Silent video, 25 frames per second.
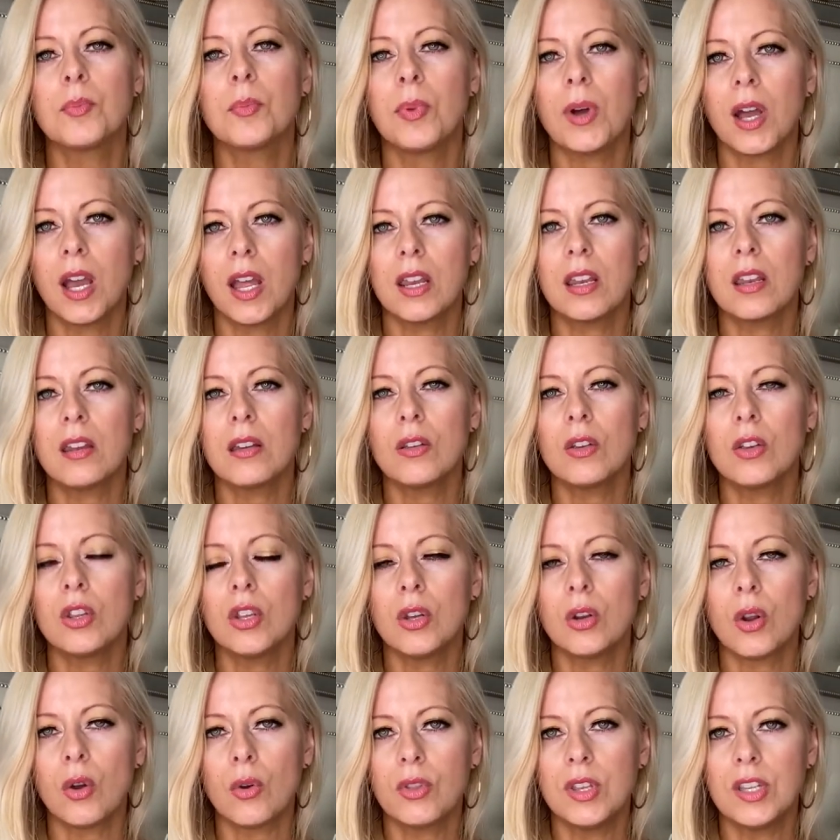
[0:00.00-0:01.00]
but
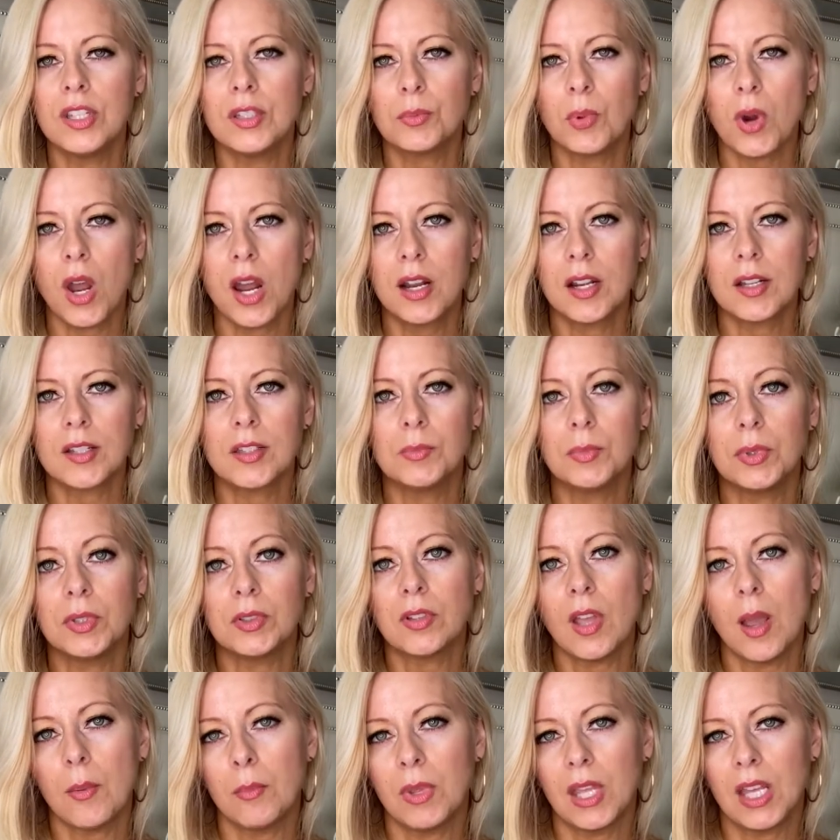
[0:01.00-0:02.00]
you know, these products build
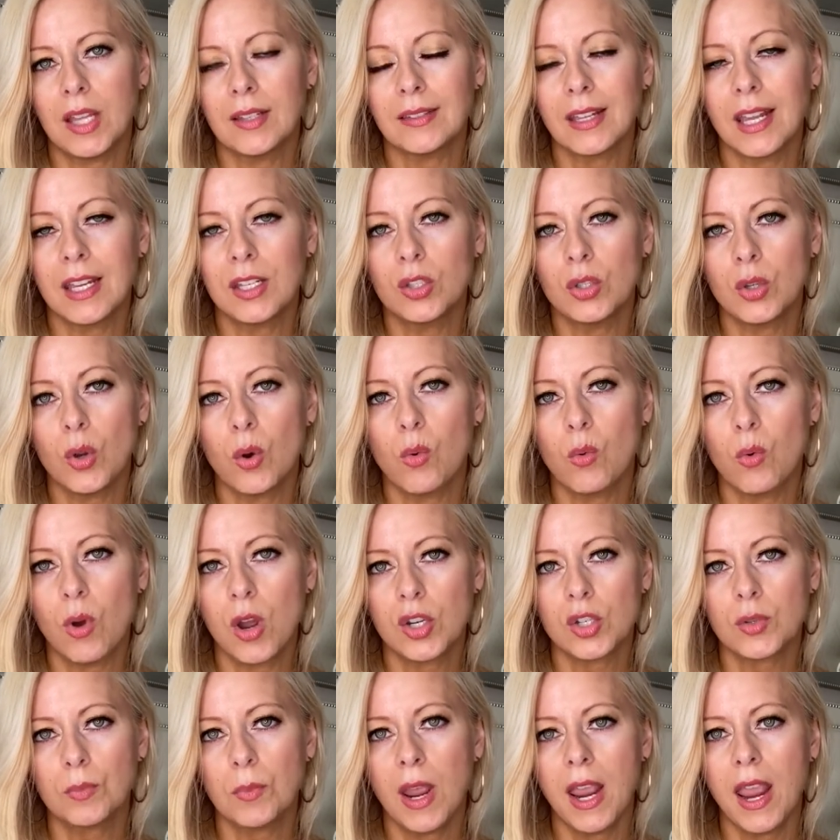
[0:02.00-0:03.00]
up because I don't
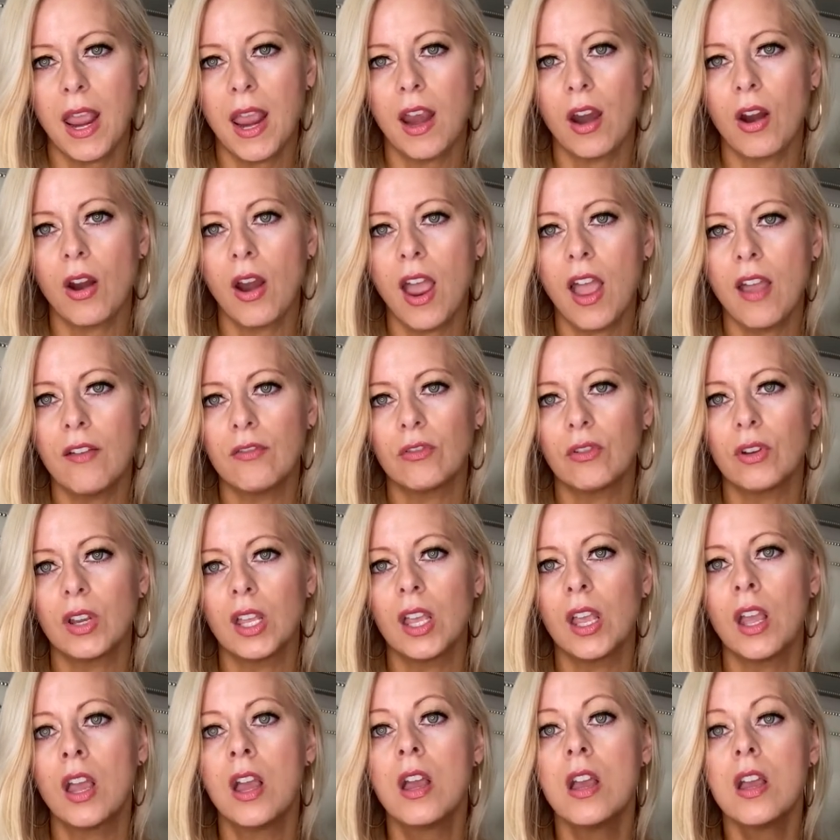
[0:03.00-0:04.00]
wash my hair
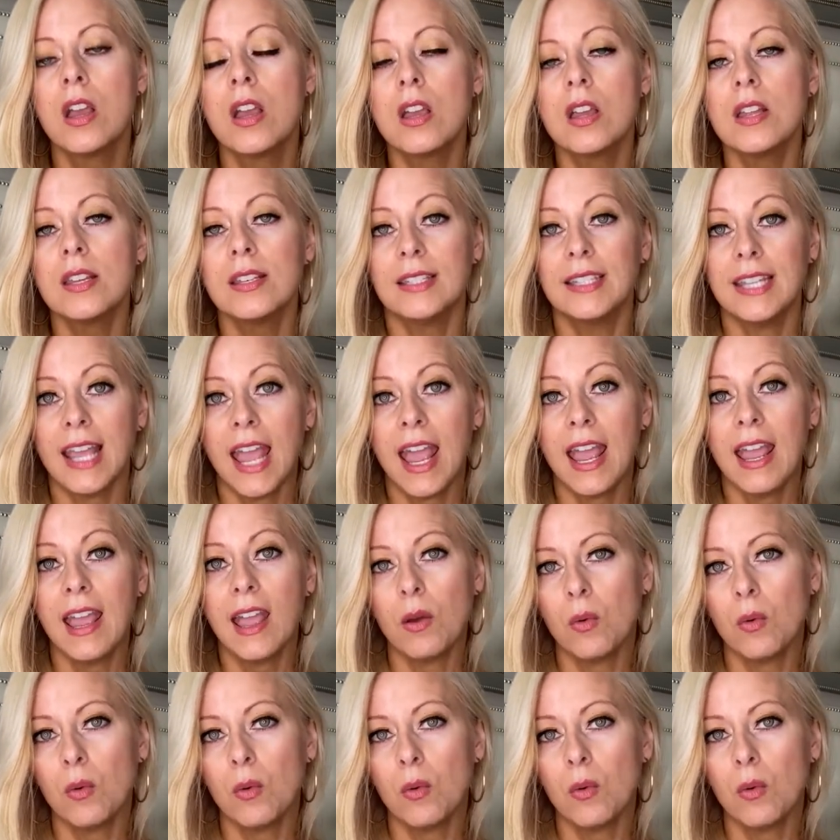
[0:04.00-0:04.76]
every day.